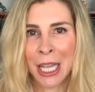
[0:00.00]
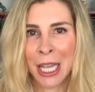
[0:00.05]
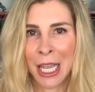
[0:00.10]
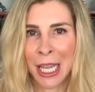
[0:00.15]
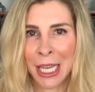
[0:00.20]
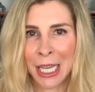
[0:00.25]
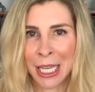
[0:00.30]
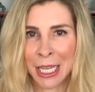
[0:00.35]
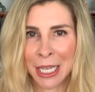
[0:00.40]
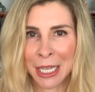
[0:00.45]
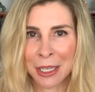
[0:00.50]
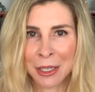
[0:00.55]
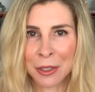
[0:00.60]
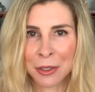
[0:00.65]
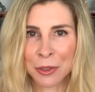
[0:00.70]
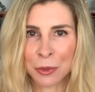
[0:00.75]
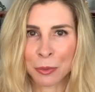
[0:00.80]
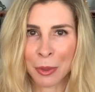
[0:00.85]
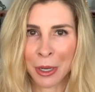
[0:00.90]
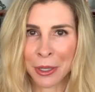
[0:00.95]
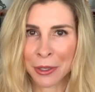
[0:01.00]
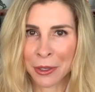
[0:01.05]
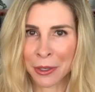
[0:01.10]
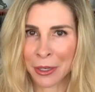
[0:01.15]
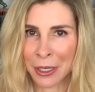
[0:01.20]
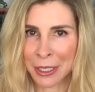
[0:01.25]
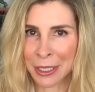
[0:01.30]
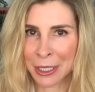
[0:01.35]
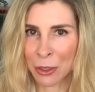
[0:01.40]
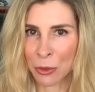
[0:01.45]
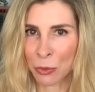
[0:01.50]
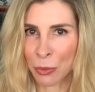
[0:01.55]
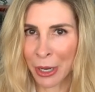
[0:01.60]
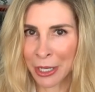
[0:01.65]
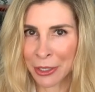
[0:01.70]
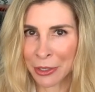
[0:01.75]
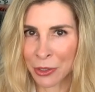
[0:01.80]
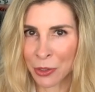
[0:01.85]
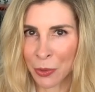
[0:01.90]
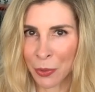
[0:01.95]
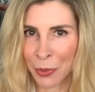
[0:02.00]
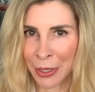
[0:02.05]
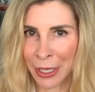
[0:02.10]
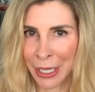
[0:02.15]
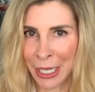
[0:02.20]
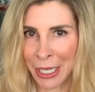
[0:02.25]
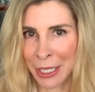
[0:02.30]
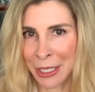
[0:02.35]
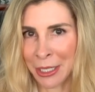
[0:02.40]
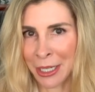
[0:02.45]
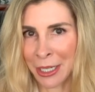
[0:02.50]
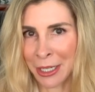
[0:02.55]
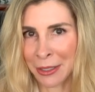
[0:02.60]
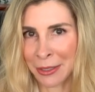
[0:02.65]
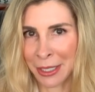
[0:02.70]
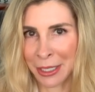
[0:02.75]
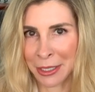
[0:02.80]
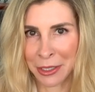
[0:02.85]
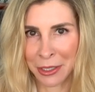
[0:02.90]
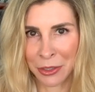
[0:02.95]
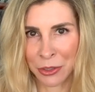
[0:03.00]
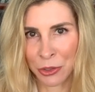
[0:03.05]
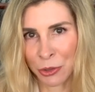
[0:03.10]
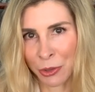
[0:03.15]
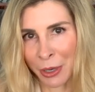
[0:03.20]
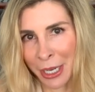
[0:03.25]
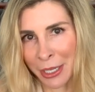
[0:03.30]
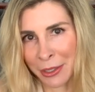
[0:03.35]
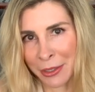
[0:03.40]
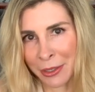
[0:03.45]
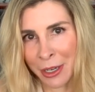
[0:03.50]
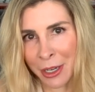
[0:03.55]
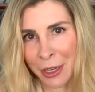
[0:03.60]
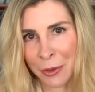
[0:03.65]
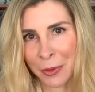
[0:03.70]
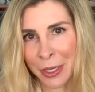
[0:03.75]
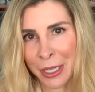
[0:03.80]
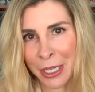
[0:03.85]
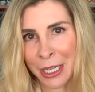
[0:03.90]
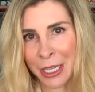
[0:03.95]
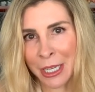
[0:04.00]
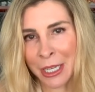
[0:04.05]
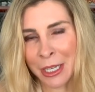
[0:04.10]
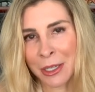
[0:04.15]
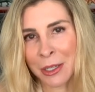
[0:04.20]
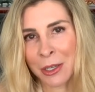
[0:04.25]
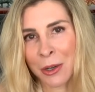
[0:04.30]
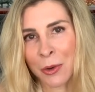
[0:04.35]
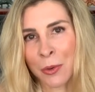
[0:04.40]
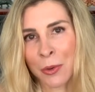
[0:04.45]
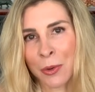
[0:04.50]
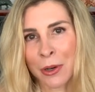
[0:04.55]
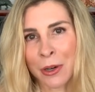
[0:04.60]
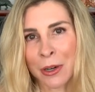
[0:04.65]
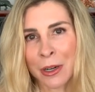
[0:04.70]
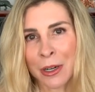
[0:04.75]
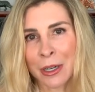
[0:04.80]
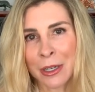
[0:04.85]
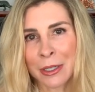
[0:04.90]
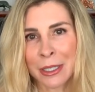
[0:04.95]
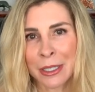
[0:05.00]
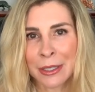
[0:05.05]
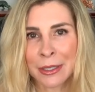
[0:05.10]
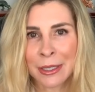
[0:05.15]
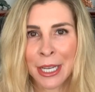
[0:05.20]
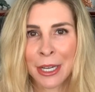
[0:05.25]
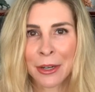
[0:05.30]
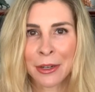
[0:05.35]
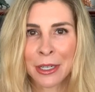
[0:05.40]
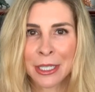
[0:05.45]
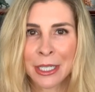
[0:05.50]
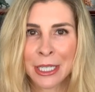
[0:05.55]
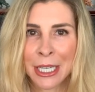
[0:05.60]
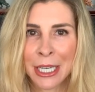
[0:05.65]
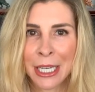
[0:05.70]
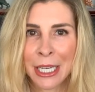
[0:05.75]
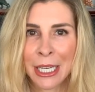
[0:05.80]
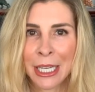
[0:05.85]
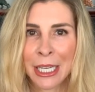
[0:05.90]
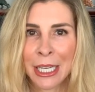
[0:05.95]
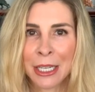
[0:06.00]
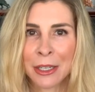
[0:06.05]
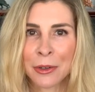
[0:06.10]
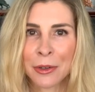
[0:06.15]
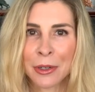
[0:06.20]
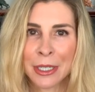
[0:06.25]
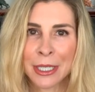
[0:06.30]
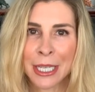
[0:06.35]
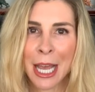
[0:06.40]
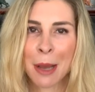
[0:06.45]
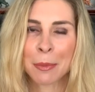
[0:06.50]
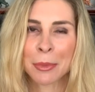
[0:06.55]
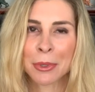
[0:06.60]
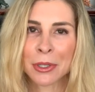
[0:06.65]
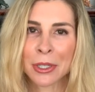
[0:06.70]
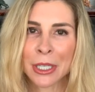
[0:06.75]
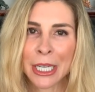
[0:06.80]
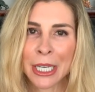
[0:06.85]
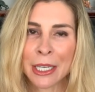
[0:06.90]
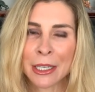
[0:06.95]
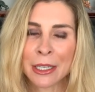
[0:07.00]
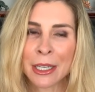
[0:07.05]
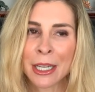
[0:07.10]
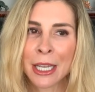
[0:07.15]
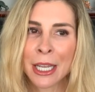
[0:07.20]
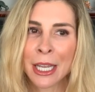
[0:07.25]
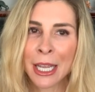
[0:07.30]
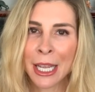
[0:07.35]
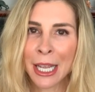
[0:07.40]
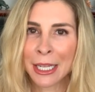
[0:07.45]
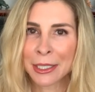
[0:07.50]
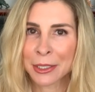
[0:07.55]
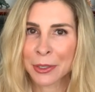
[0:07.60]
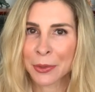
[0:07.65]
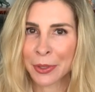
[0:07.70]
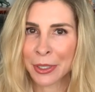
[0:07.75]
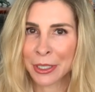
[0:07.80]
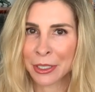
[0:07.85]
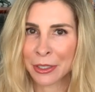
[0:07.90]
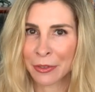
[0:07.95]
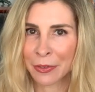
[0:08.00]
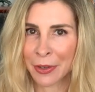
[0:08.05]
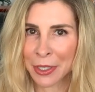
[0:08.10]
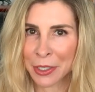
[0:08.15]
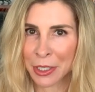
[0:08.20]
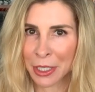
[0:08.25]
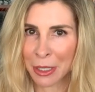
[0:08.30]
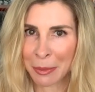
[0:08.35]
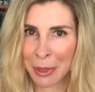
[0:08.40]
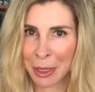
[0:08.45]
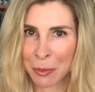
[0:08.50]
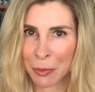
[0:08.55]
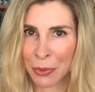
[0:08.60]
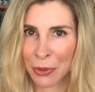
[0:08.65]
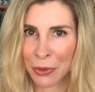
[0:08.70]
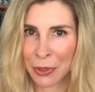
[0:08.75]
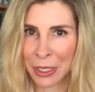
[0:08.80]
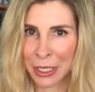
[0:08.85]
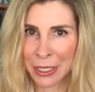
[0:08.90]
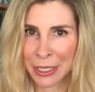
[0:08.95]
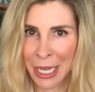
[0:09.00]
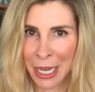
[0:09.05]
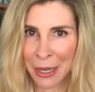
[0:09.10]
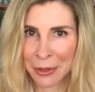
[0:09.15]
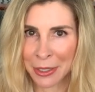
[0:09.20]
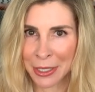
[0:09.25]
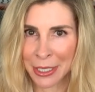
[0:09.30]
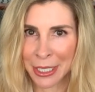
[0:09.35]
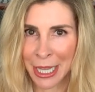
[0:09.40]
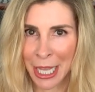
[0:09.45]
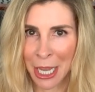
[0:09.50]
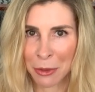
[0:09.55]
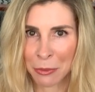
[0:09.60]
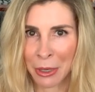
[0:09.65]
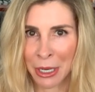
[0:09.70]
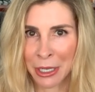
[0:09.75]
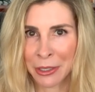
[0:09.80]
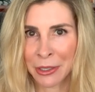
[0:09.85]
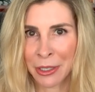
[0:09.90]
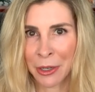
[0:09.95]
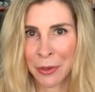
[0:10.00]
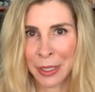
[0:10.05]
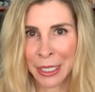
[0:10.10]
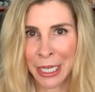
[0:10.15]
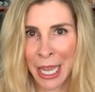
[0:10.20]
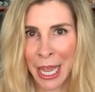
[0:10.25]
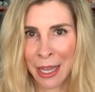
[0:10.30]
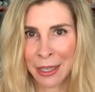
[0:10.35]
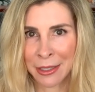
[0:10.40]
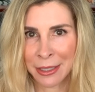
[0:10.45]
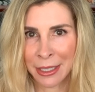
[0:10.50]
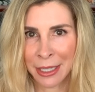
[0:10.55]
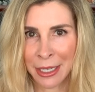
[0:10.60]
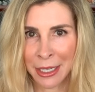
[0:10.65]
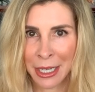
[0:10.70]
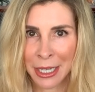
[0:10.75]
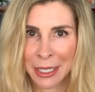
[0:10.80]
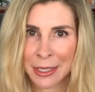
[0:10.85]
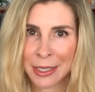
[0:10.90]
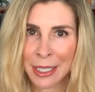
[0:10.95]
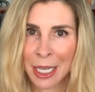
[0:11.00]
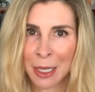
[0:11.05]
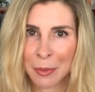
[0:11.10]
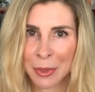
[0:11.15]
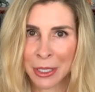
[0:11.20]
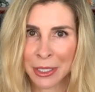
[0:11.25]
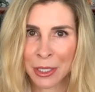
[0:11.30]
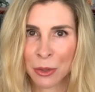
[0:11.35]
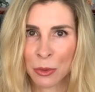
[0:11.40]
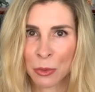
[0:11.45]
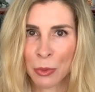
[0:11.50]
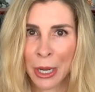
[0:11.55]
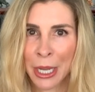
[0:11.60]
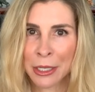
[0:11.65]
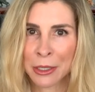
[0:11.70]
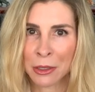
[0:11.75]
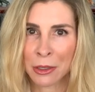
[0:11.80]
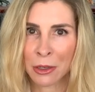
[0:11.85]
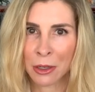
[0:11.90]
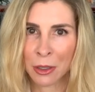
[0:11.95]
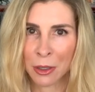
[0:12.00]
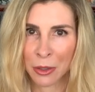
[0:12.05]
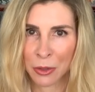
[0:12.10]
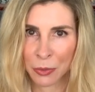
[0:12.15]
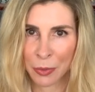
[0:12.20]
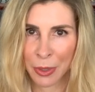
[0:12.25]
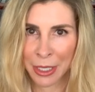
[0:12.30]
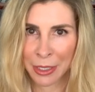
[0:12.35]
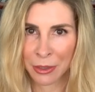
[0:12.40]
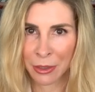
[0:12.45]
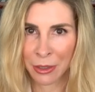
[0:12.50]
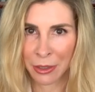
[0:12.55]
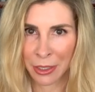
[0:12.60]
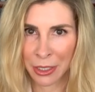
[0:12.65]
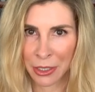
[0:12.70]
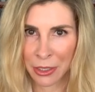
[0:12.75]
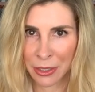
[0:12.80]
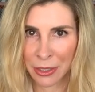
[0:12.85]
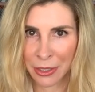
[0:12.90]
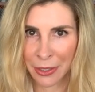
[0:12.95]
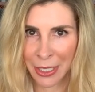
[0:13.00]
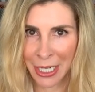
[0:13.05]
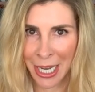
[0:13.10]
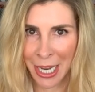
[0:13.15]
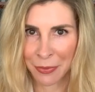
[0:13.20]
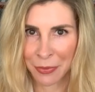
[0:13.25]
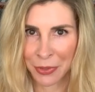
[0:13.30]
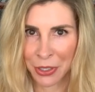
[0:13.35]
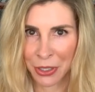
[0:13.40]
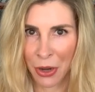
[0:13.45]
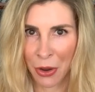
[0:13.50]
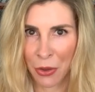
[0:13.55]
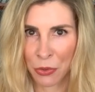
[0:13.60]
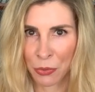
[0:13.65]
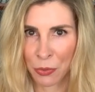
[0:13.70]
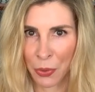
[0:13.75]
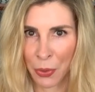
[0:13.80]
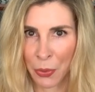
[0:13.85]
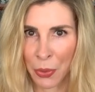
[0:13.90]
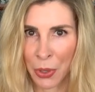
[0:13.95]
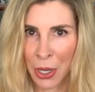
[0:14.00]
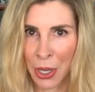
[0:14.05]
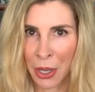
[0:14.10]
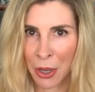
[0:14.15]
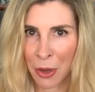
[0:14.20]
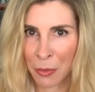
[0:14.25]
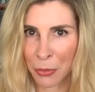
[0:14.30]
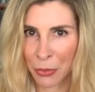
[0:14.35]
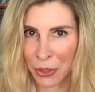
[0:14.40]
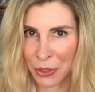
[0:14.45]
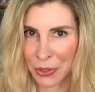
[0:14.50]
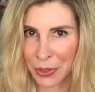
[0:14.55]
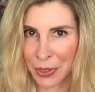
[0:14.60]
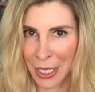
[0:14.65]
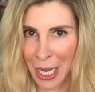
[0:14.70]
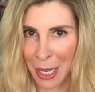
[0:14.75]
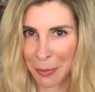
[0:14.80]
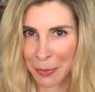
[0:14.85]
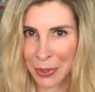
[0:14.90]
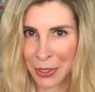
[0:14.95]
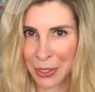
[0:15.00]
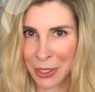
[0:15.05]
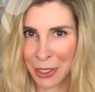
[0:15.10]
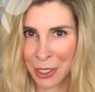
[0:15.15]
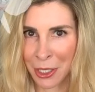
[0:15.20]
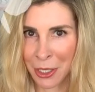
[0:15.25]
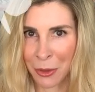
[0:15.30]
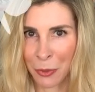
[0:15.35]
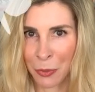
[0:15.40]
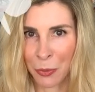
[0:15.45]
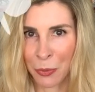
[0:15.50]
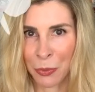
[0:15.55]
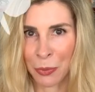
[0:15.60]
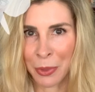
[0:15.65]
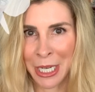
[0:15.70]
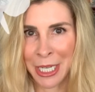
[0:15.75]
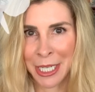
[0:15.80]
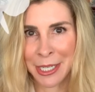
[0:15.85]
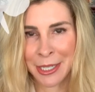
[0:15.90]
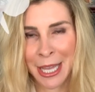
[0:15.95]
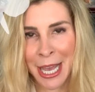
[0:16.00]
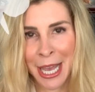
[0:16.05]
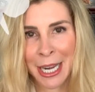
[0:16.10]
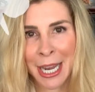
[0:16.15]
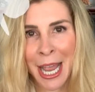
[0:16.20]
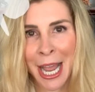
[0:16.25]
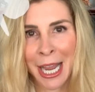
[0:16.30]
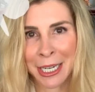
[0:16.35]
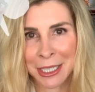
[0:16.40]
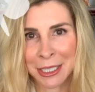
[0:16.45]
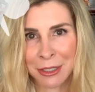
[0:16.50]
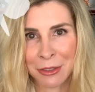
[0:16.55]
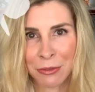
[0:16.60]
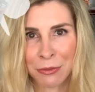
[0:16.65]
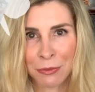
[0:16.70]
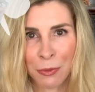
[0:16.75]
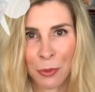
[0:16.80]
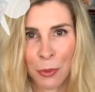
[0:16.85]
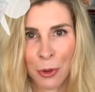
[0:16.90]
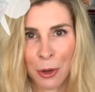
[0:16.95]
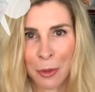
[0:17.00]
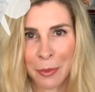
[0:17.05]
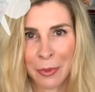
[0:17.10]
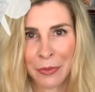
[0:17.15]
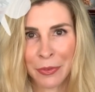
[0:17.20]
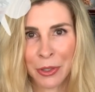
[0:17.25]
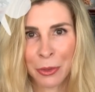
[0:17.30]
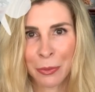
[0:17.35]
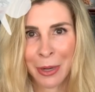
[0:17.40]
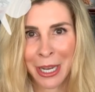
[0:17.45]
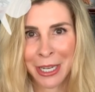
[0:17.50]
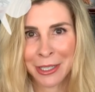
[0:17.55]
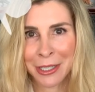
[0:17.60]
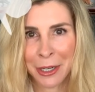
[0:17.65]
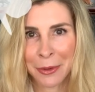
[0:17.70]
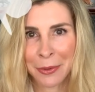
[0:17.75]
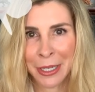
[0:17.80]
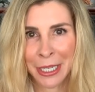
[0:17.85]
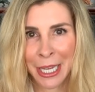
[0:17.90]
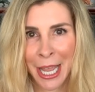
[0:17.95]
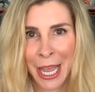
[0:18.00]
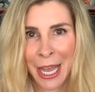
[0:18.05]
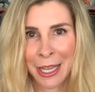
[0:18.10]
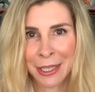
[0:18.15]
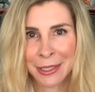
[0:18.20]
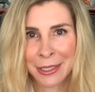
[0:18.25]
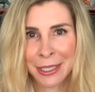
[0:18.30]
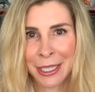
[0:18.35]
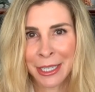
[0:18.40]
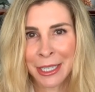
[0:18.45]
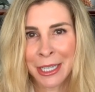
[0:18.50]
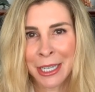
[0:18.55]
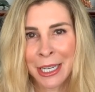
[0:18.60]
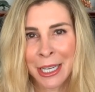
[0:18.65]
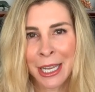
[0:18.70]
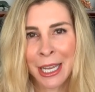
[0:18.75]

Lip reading: And whether it's a retinoid such as tretinoin or tazarotene or adapalene, it's going to eventually be broken down into that retinoic acid. And same as a retinol. Retinol is just going to have to go through more steps to reach that active form of the retinoic acid.